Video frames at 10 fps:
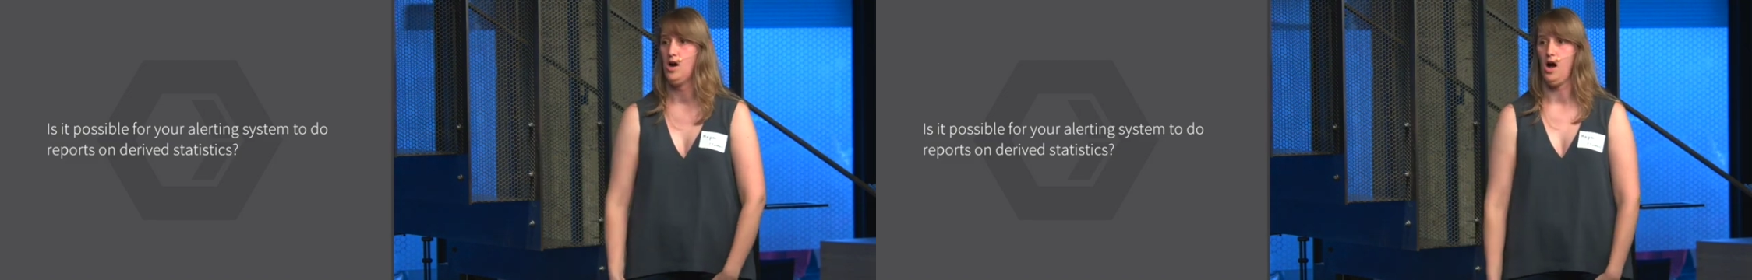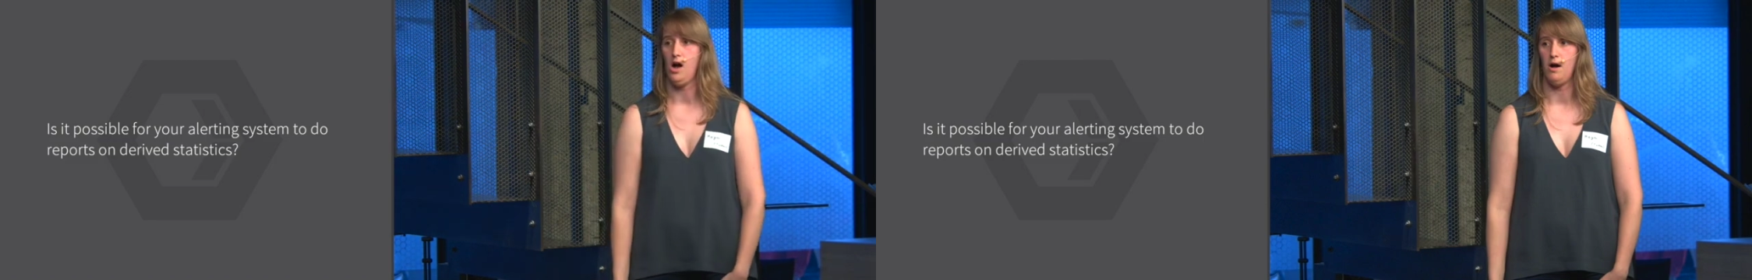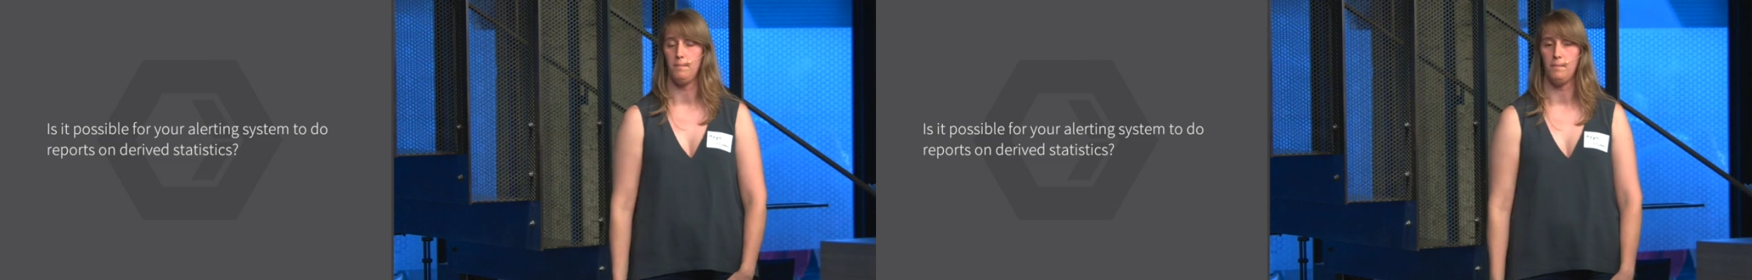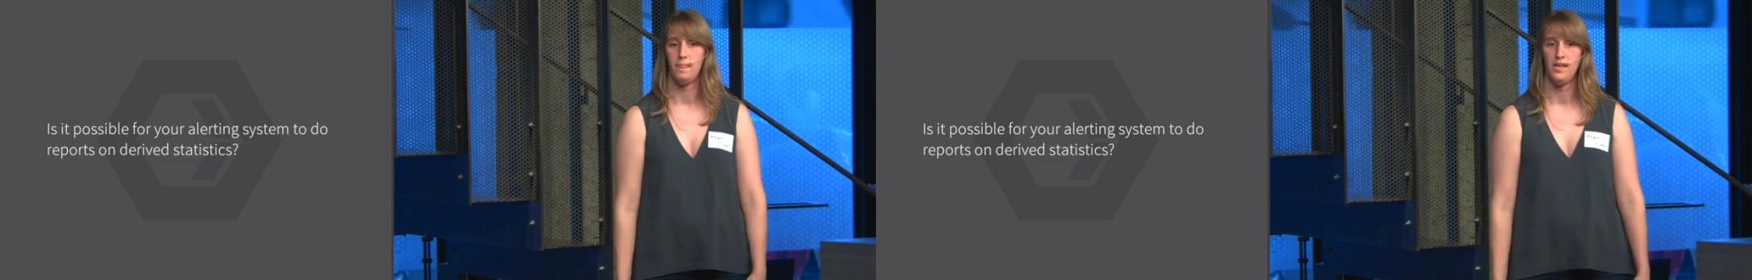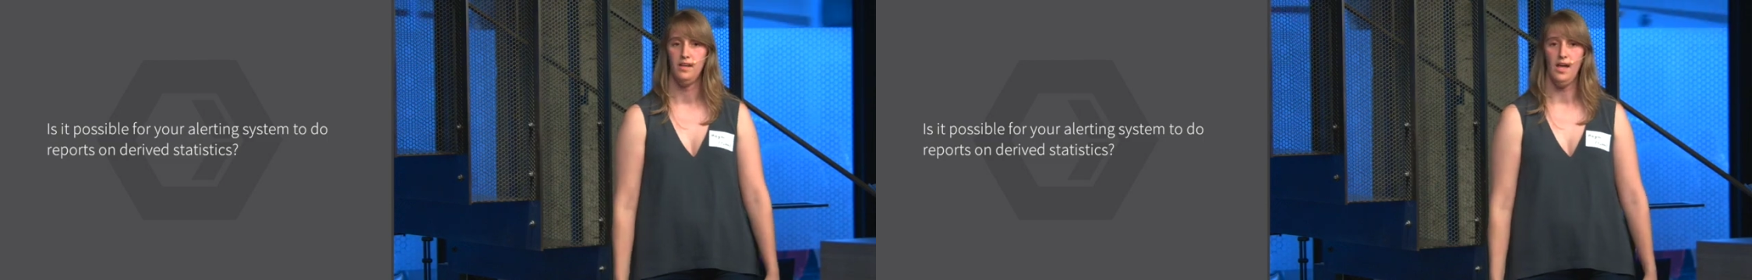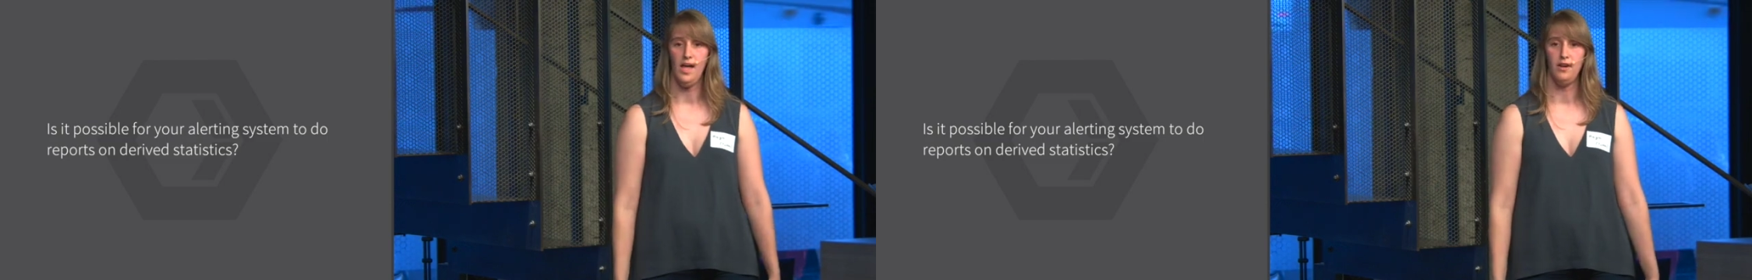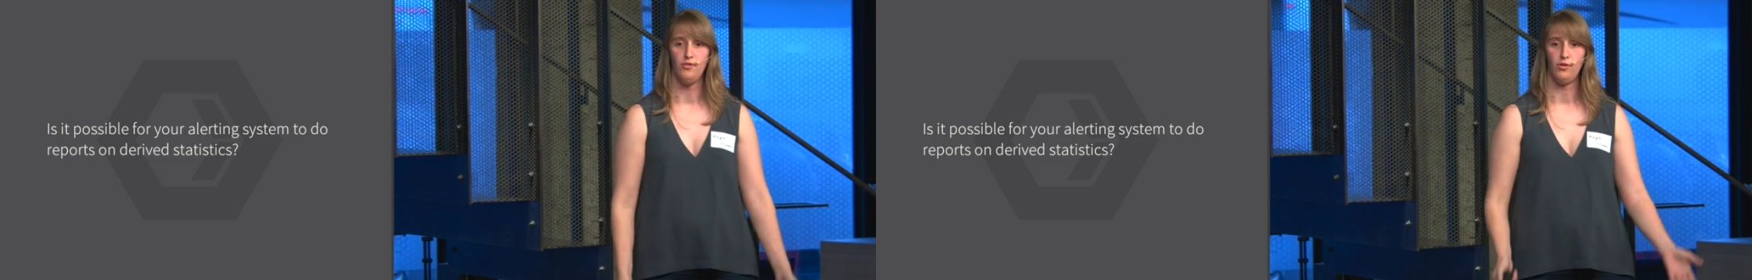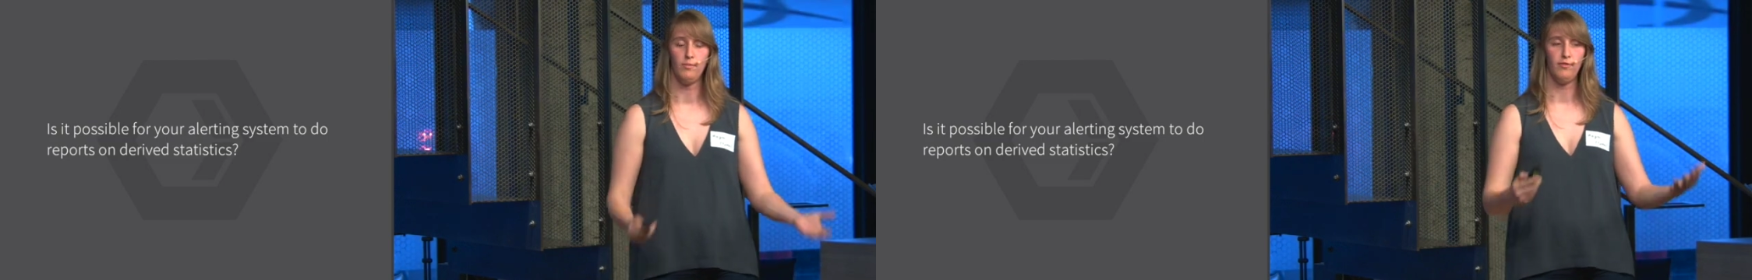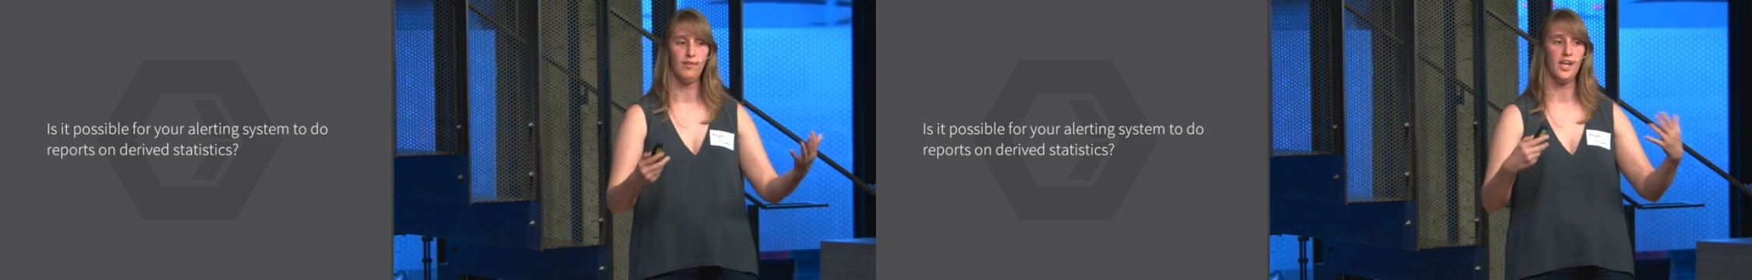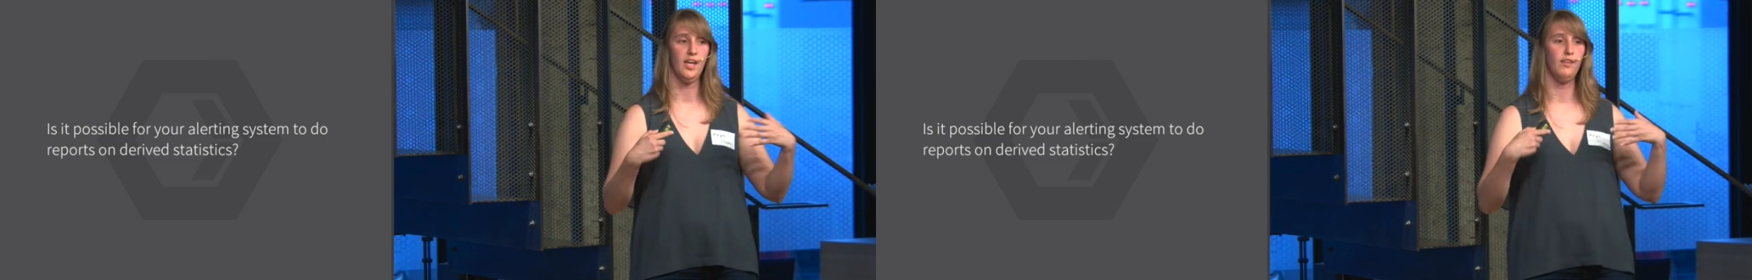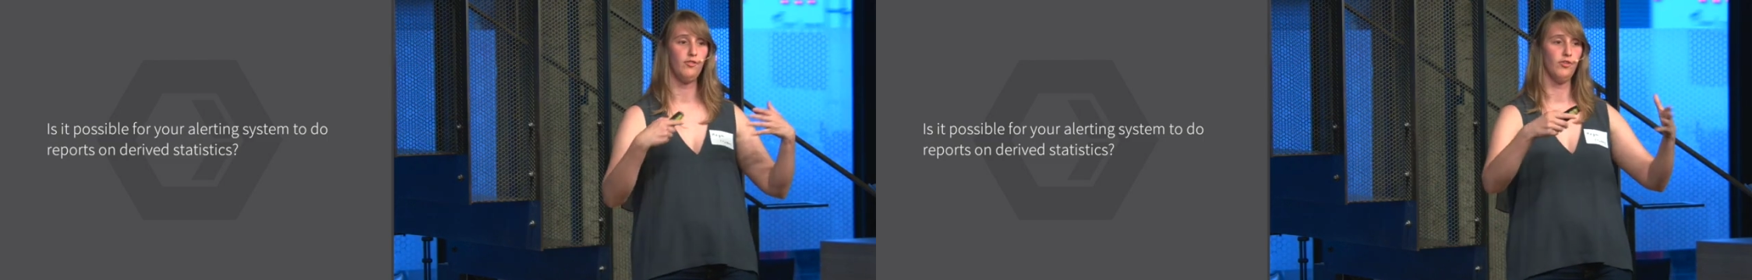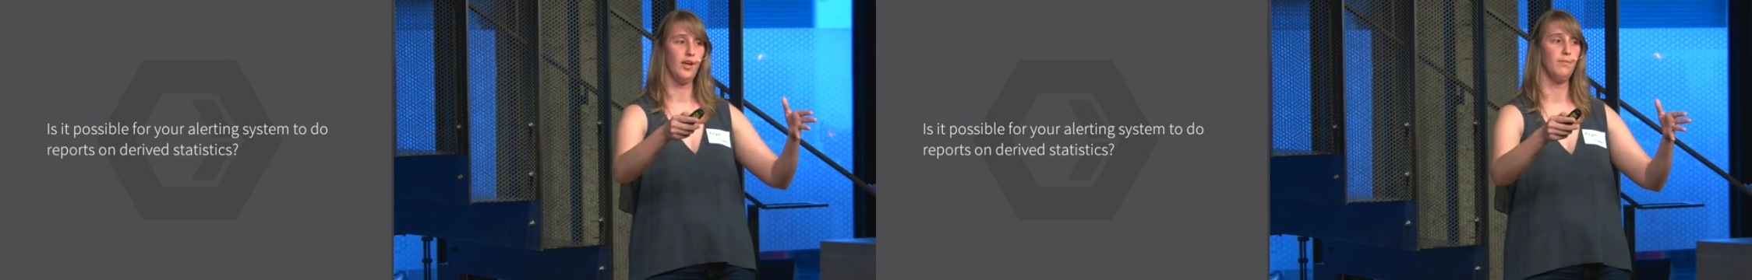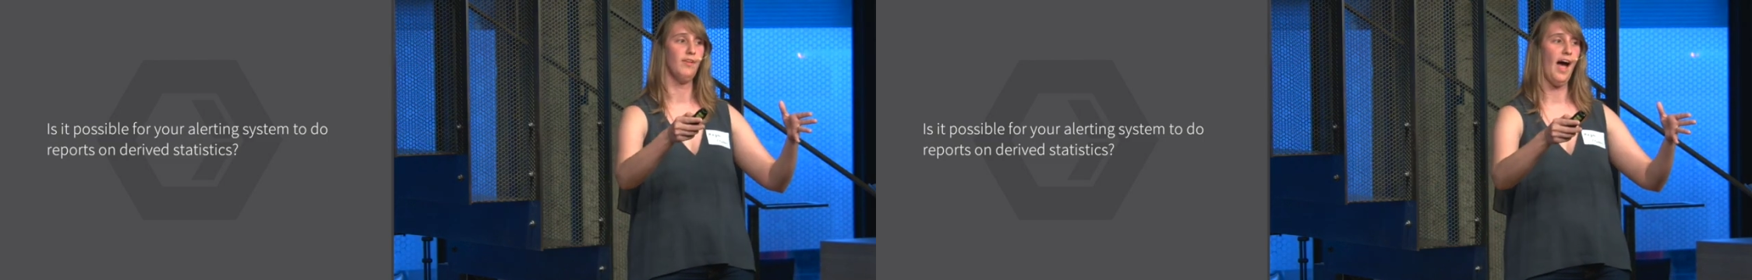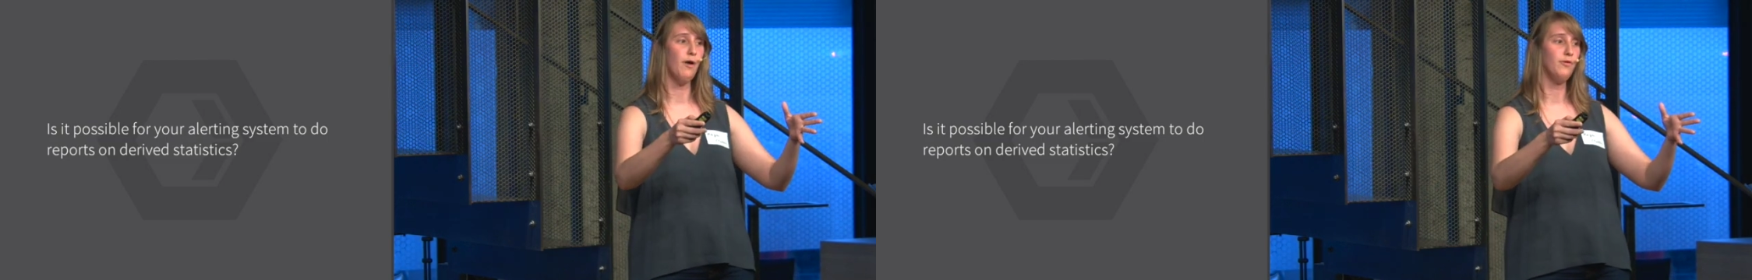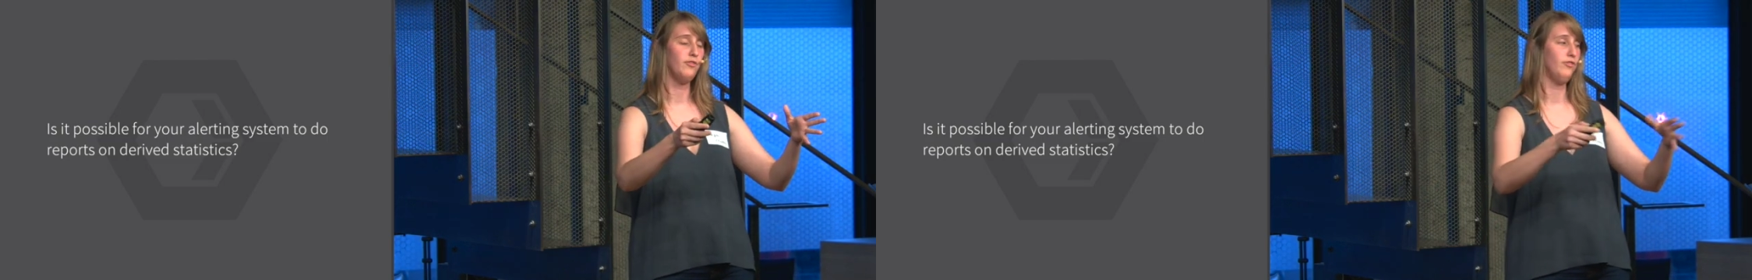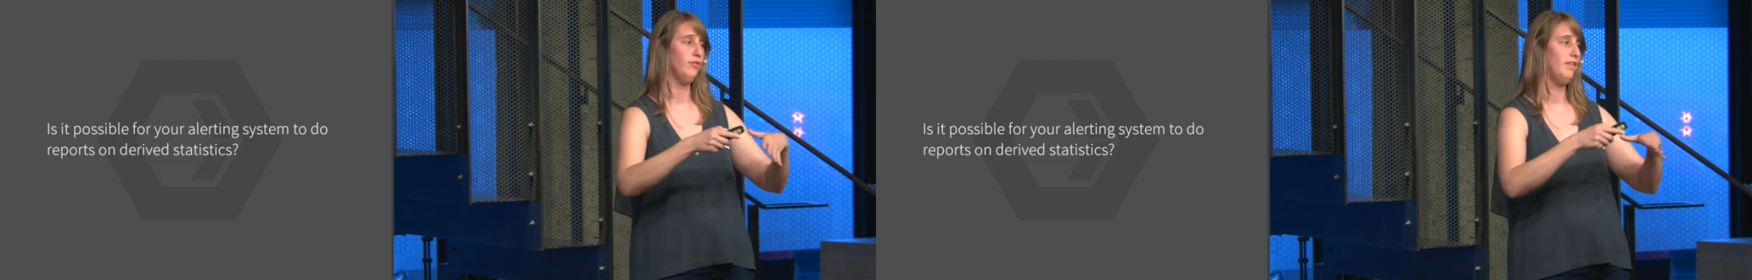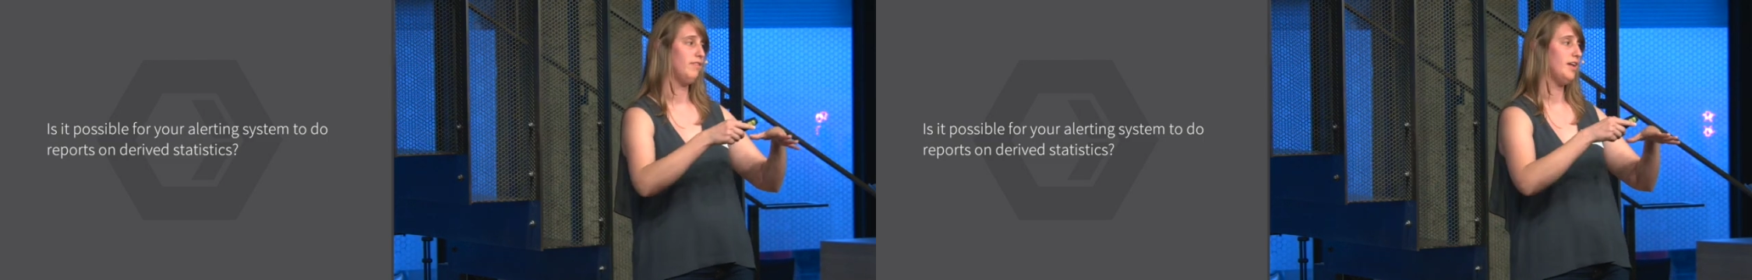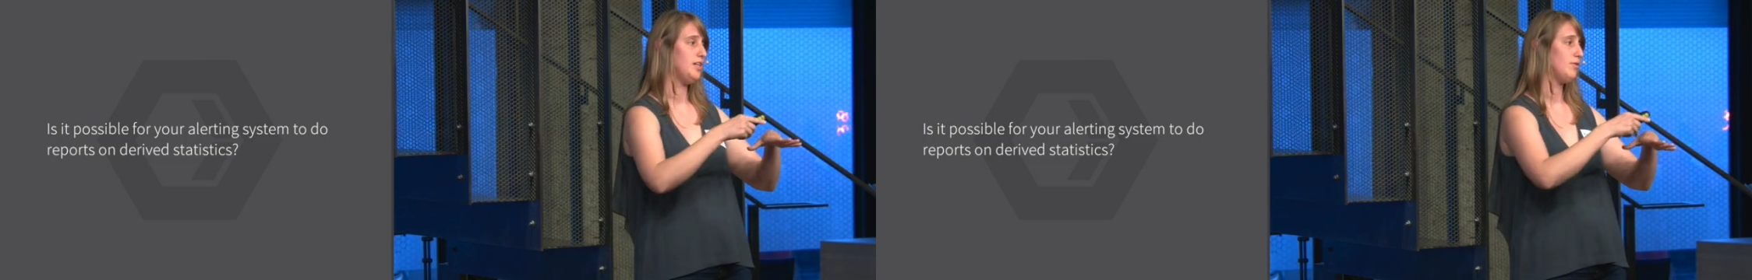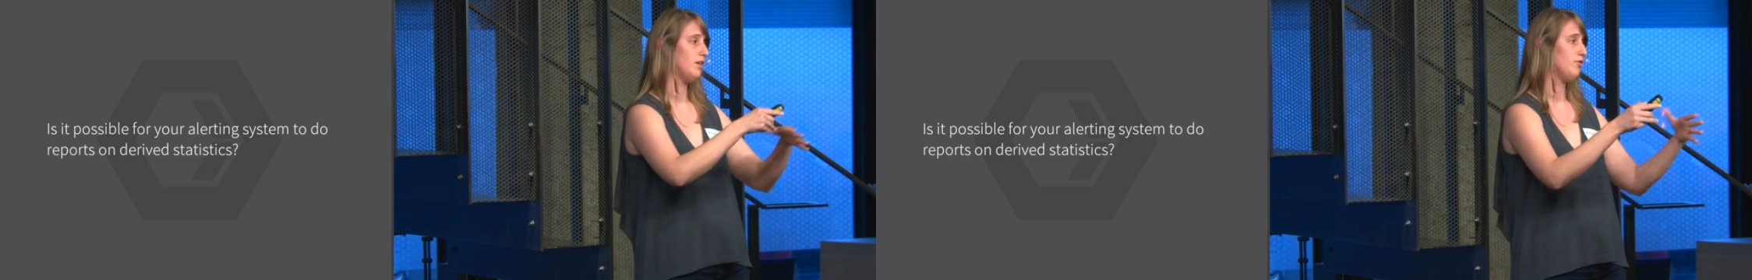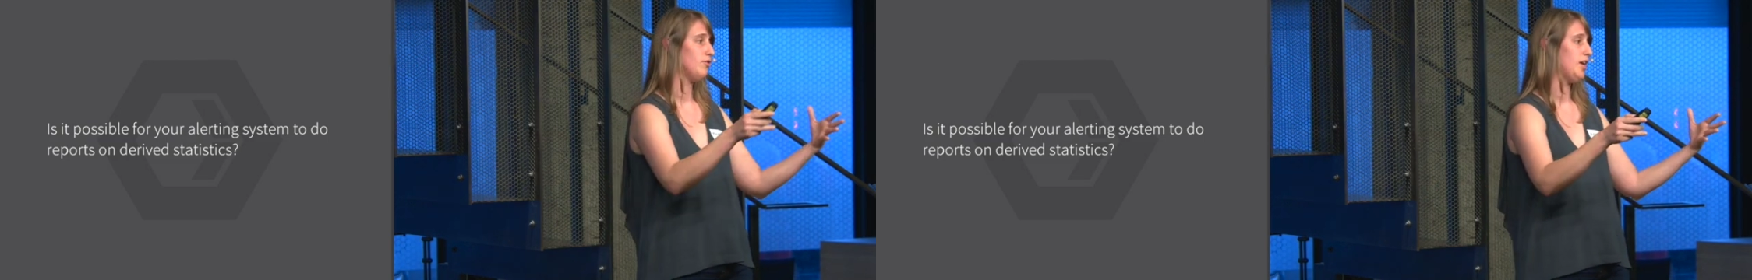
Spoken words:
And in terms of getting histograms out so that then you can